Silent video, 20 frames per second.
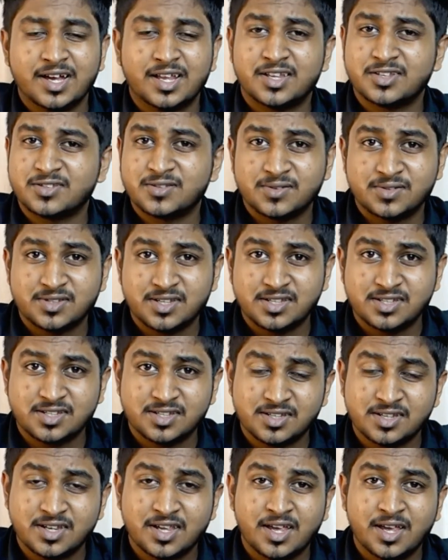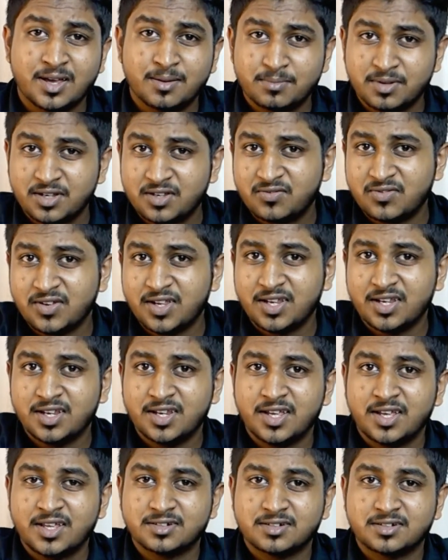an association
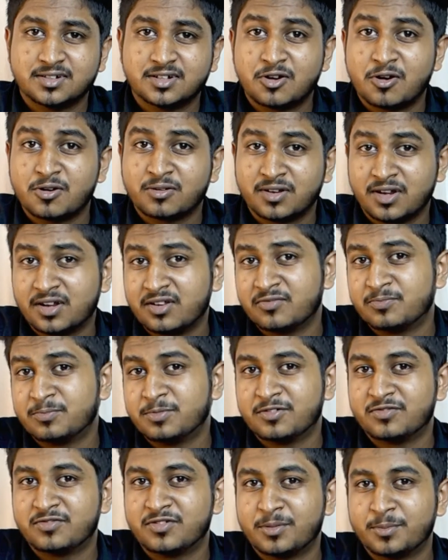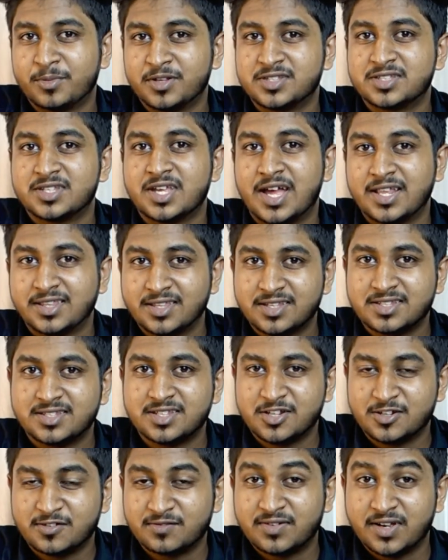between the cognitive performance and the
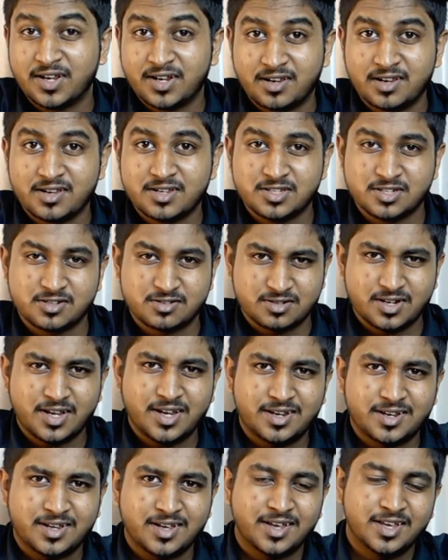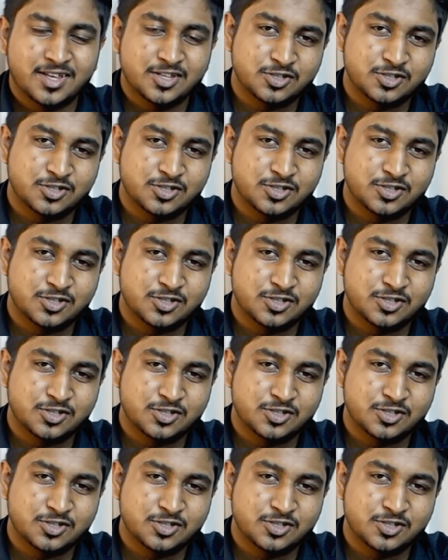state of hydration right.